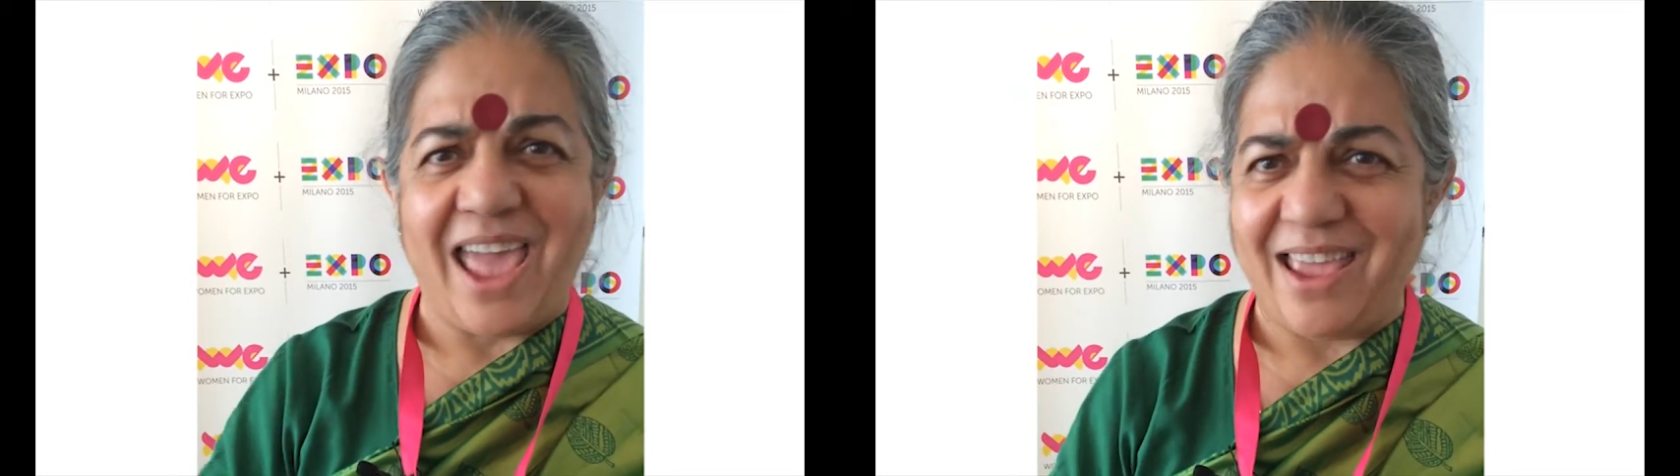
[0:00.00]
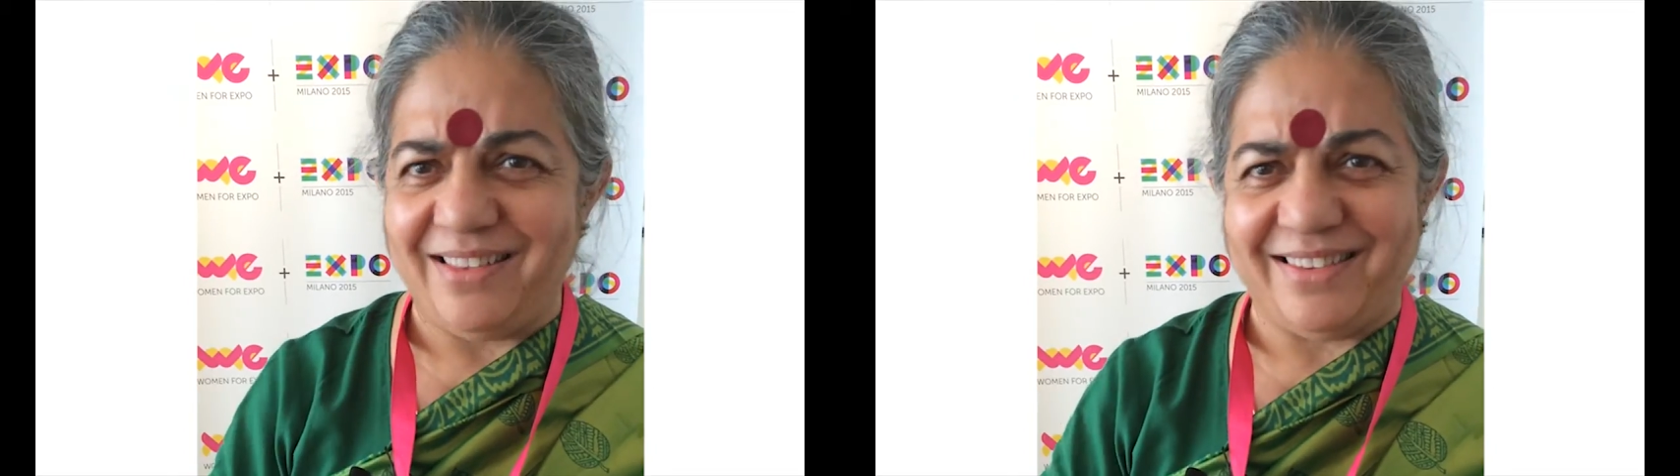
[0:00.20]

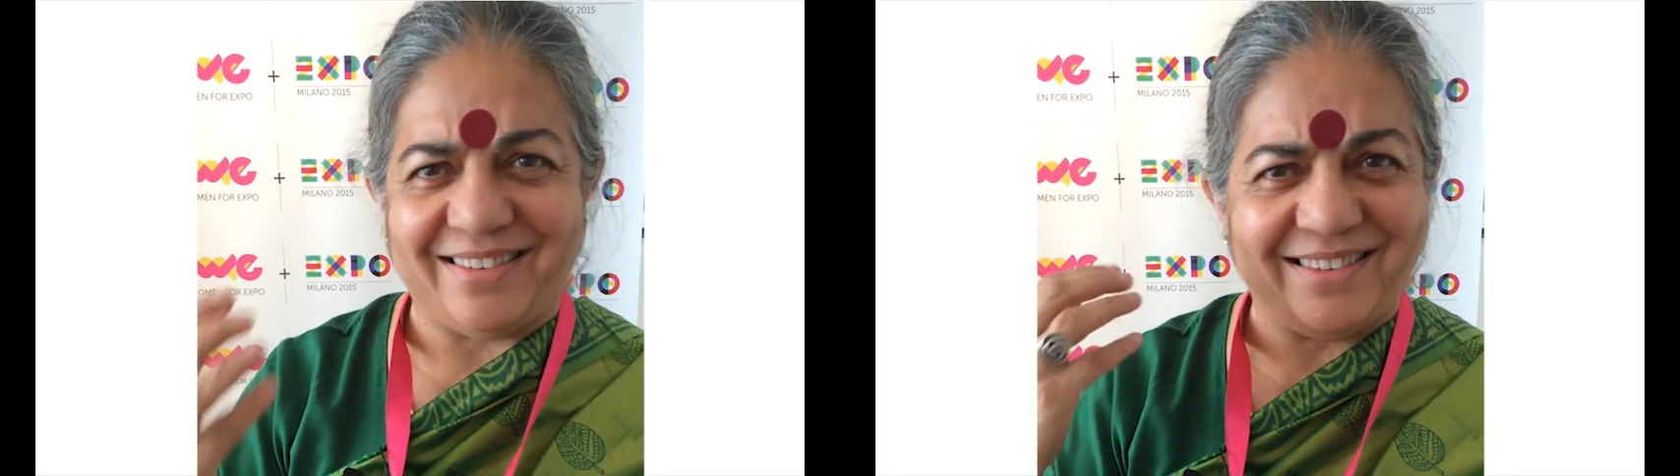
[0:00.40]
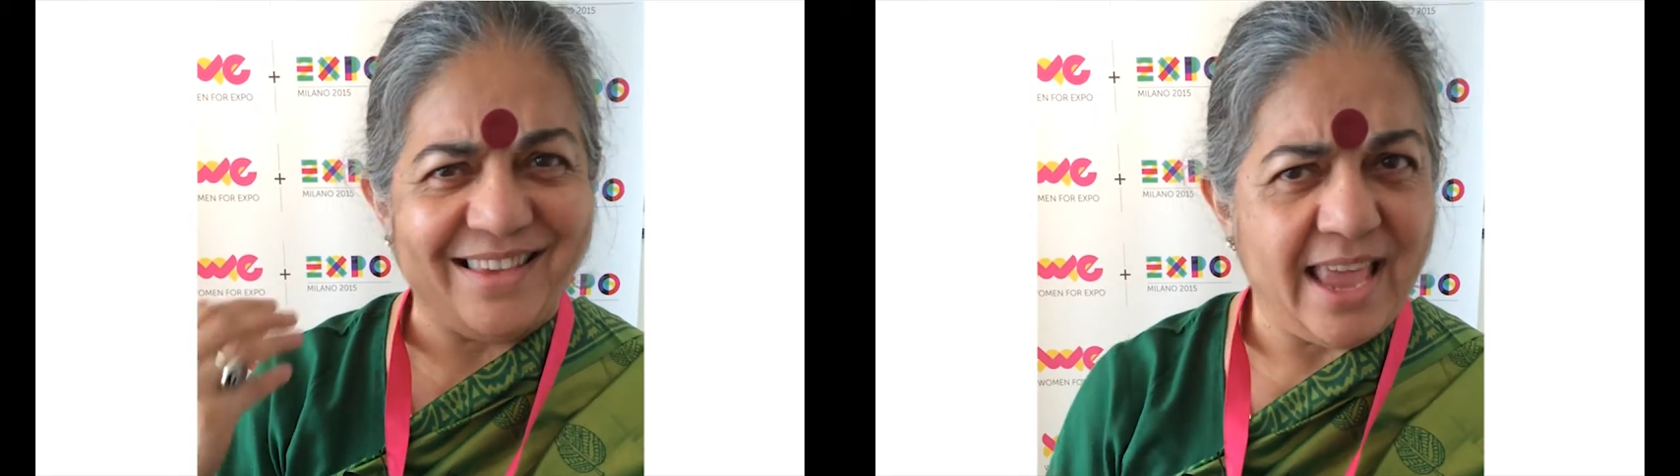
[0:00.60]

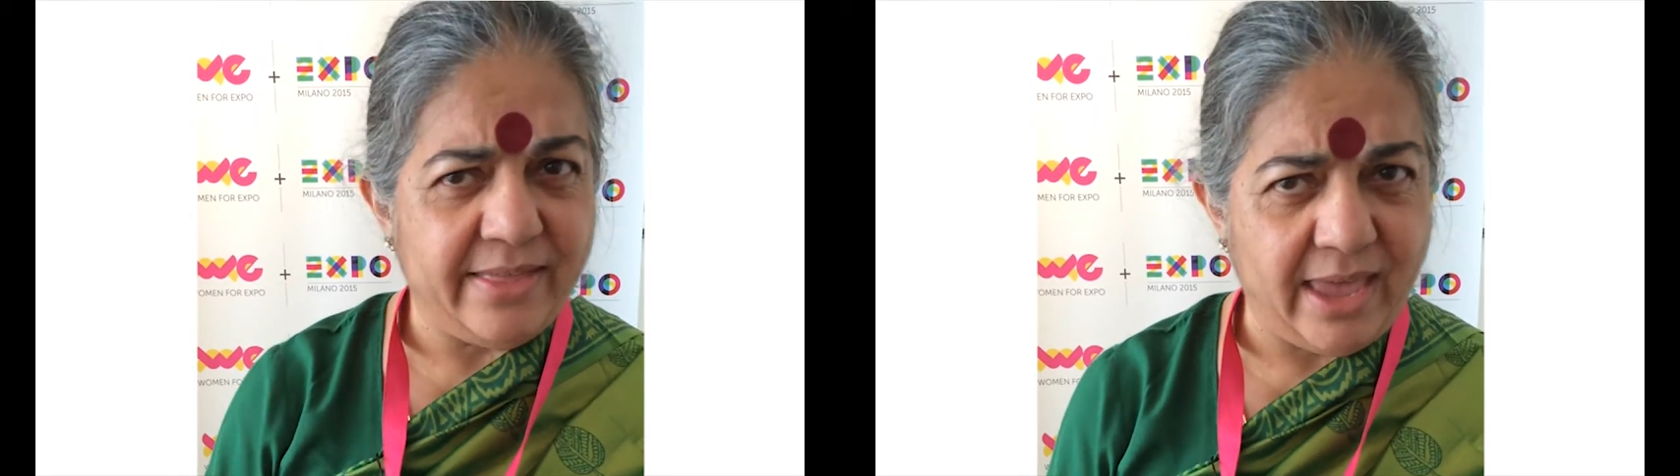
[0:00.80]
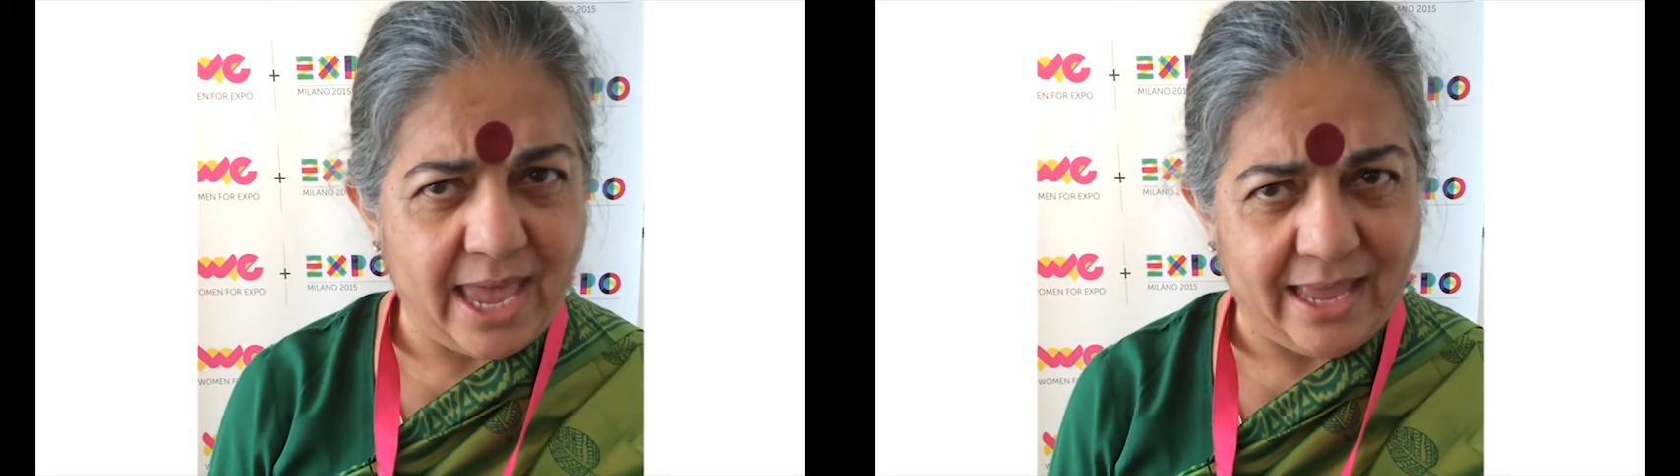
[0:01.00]
heads
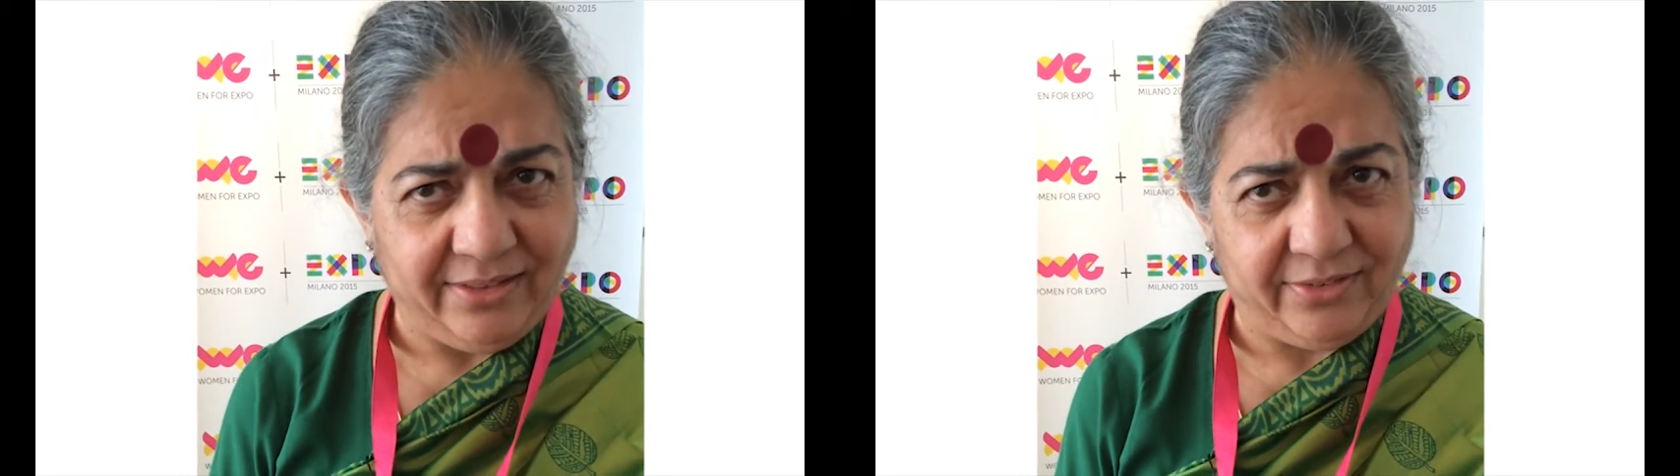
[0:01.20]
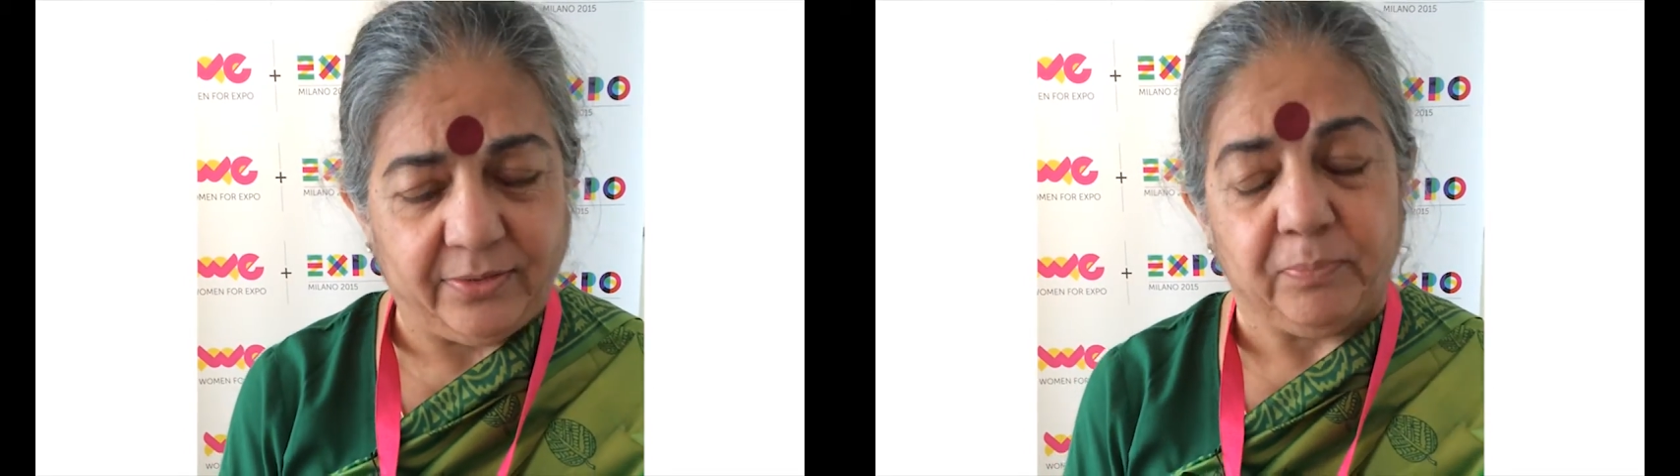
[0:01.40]
and their
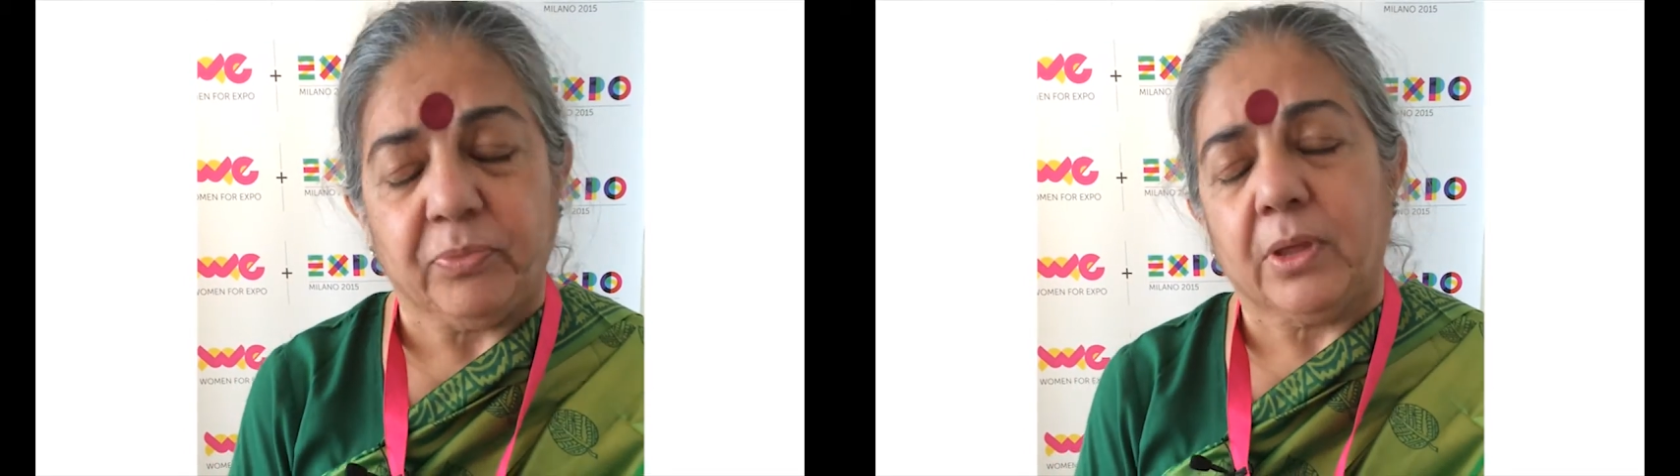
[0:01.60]
hands.